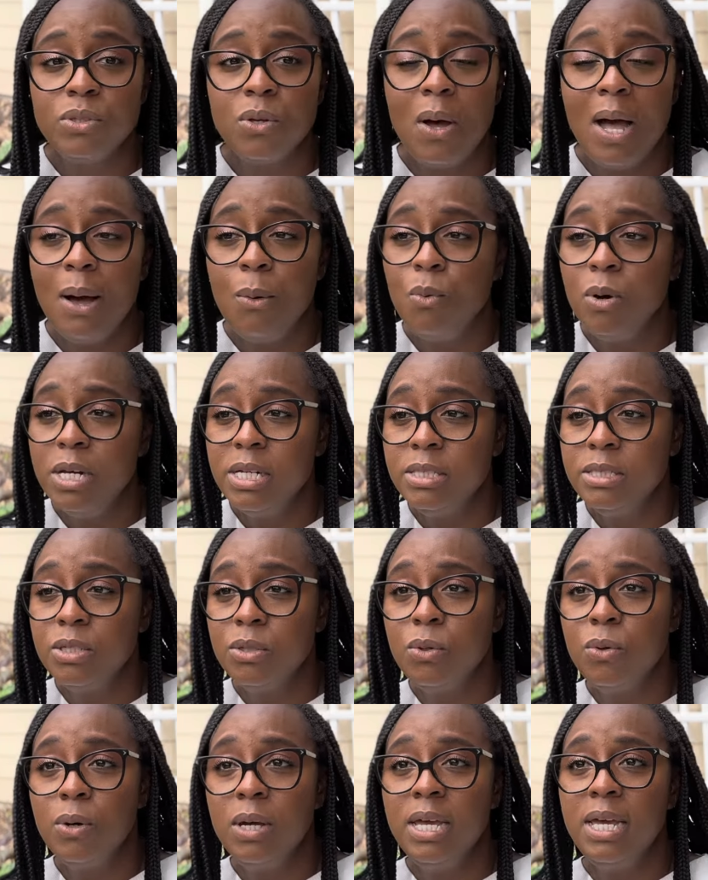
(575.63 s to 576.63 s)
So I wanted to
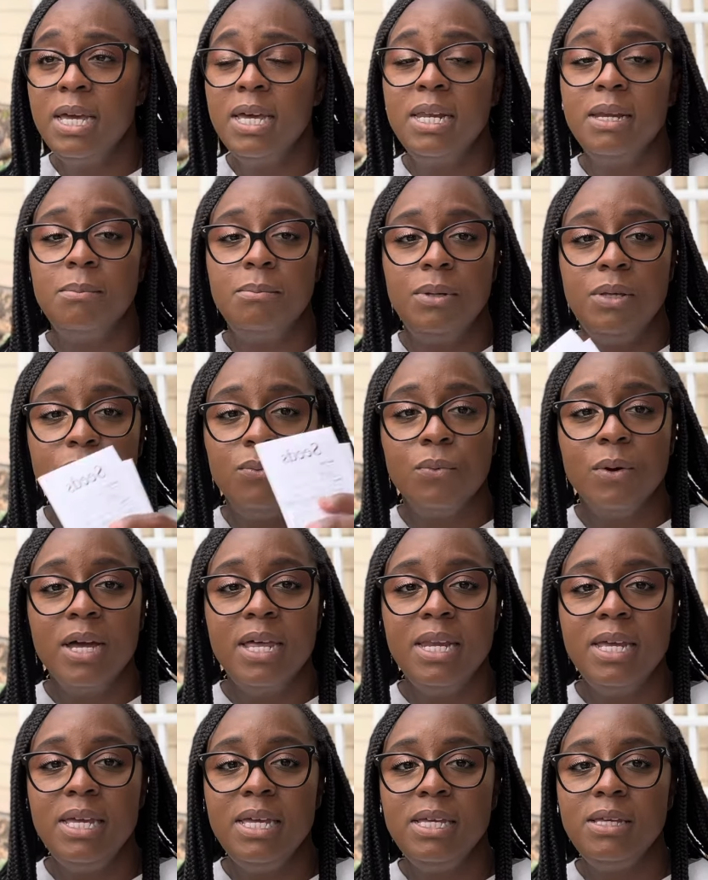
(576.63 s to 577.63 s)
go ahead and be
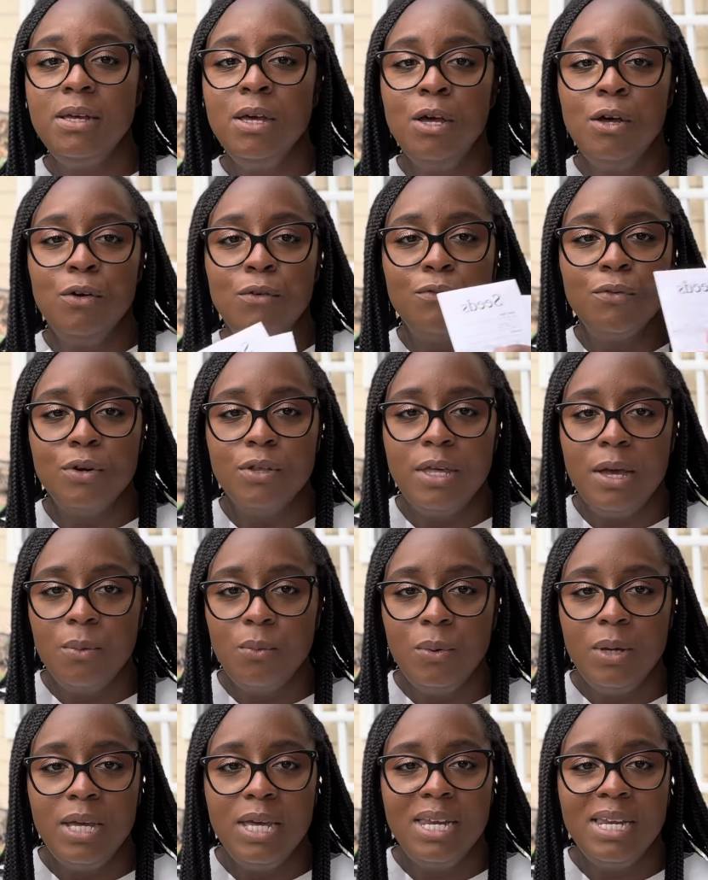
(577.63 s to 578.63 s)
ready for that
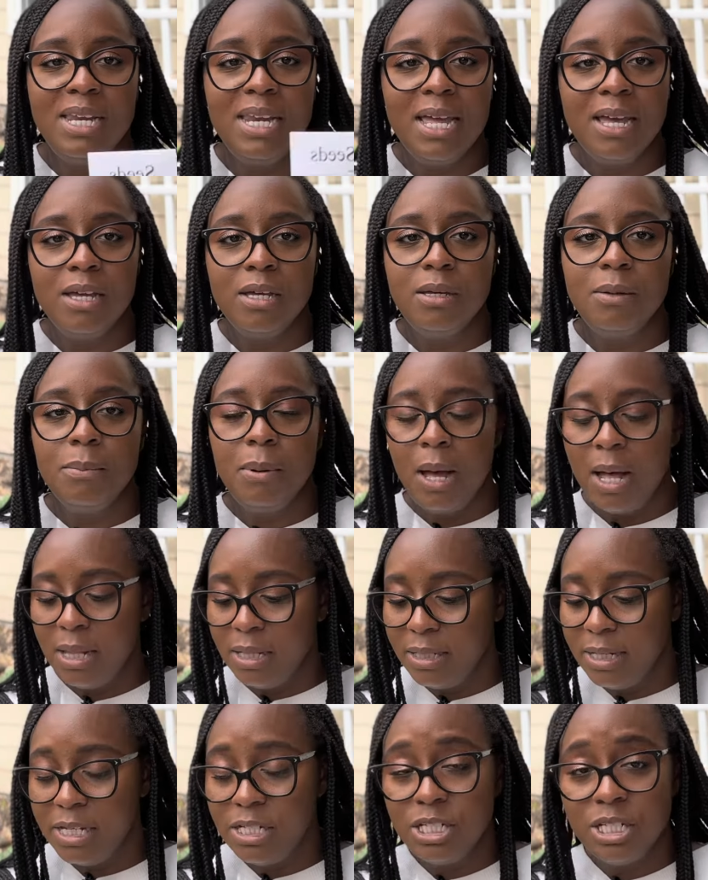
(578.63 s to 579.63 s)
wind and that good
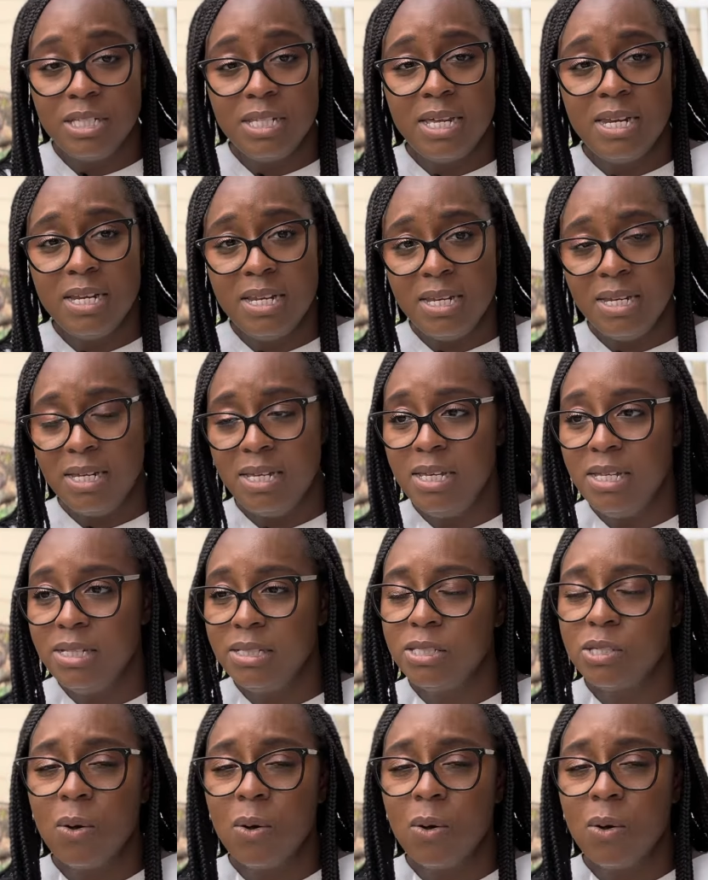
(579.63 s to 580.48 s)
pollination that it needs.